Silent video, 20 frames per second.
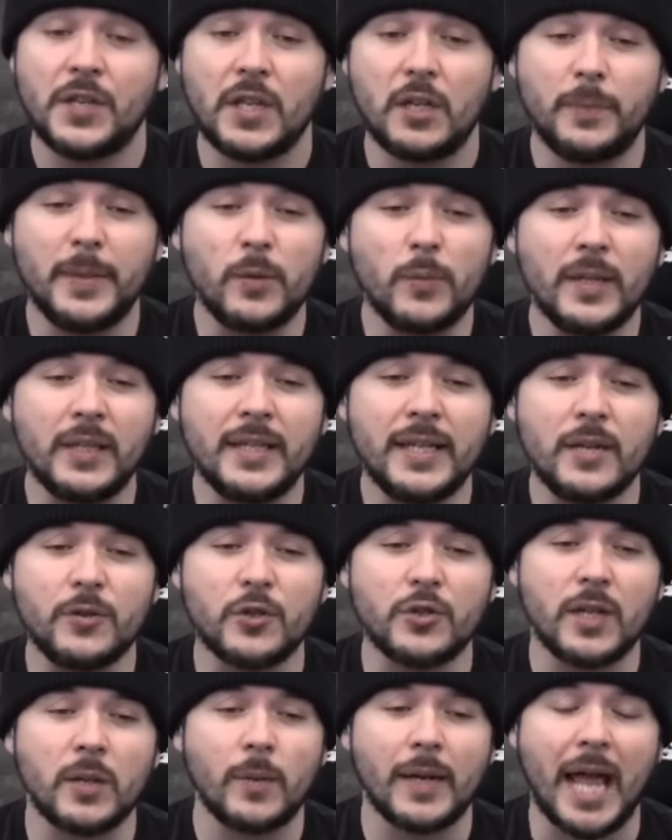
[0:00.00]
You see, it'll be really
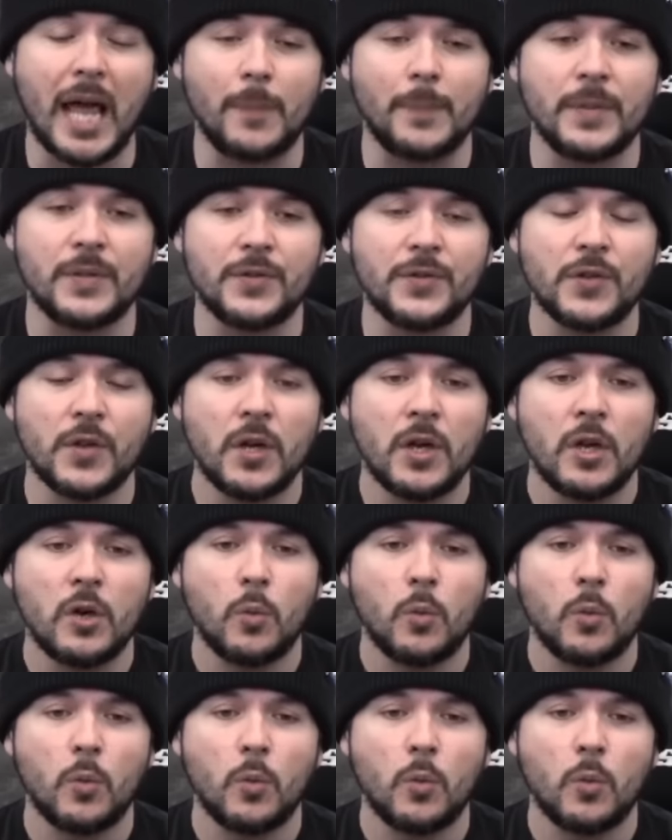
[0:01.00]
interesting what happens